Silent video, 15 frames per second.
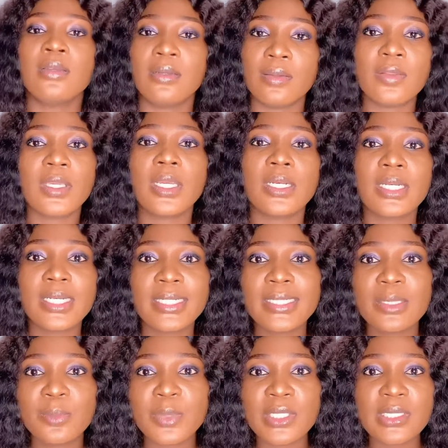Then
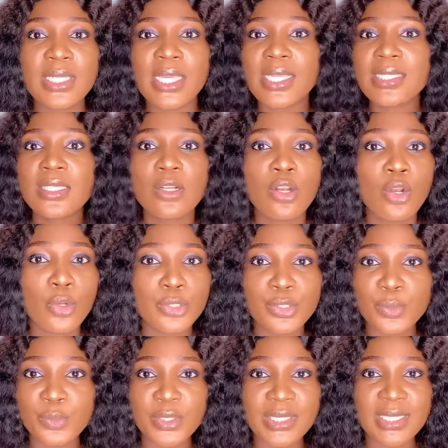cleaning business, laundry
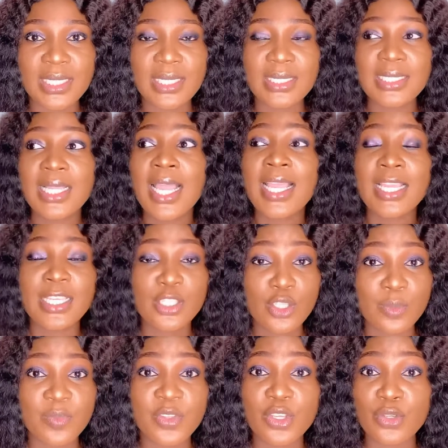business is
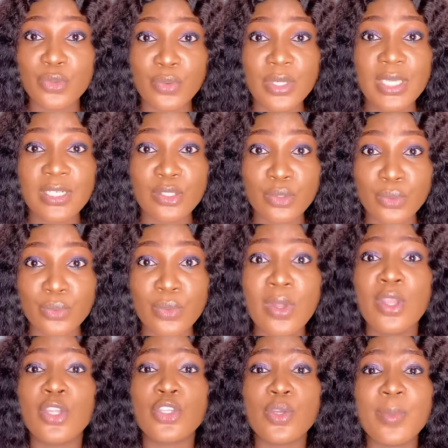something you can do.
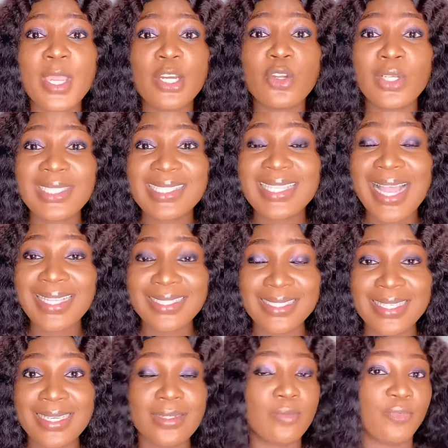You may not start
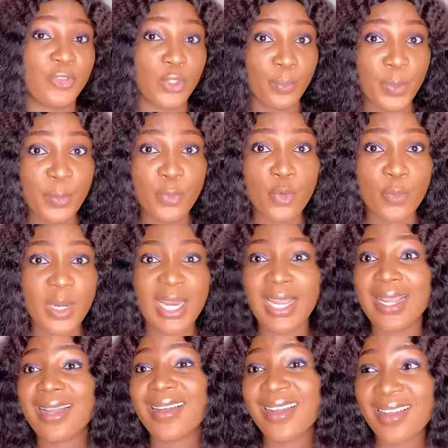seeing, some people will be like,
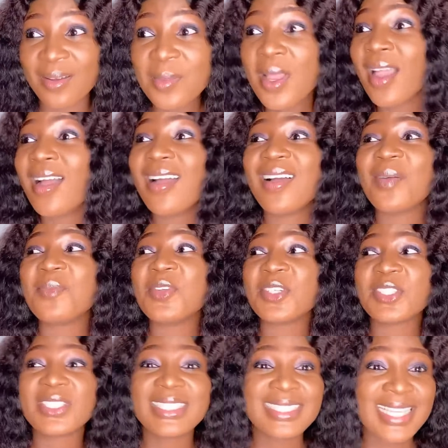you're
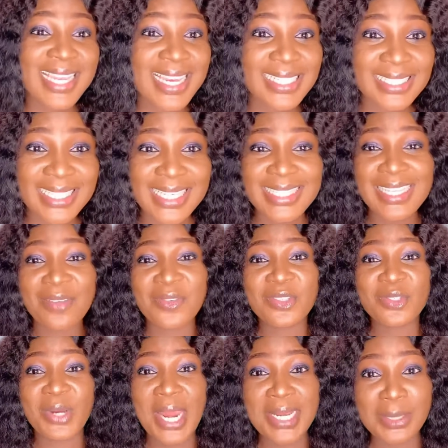just saying this, have you
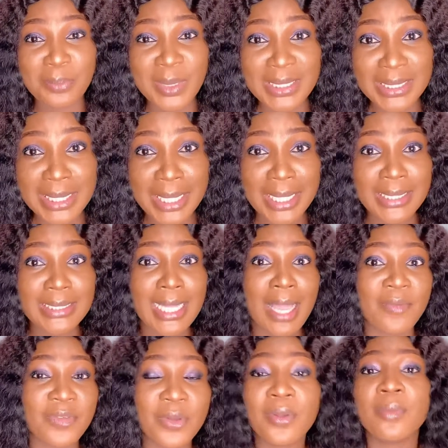tried the business?
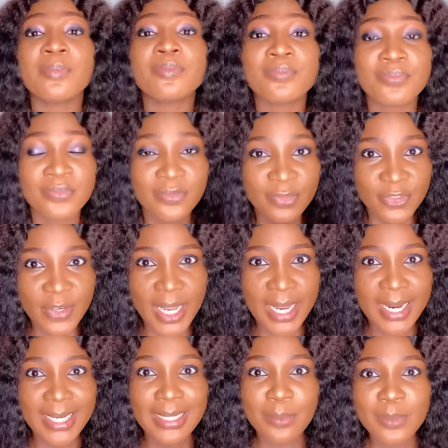Have you?
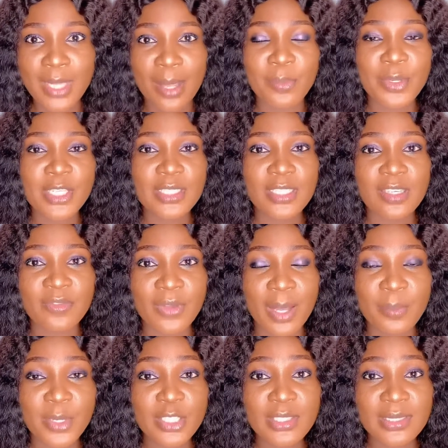Fine, I'm going to
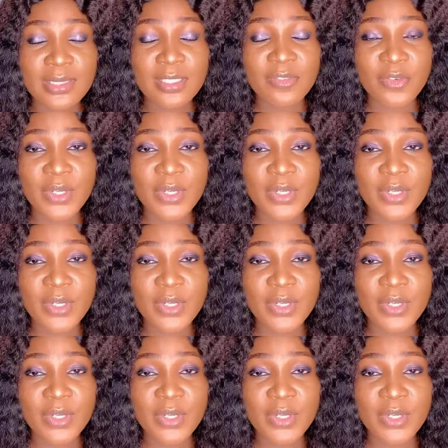give you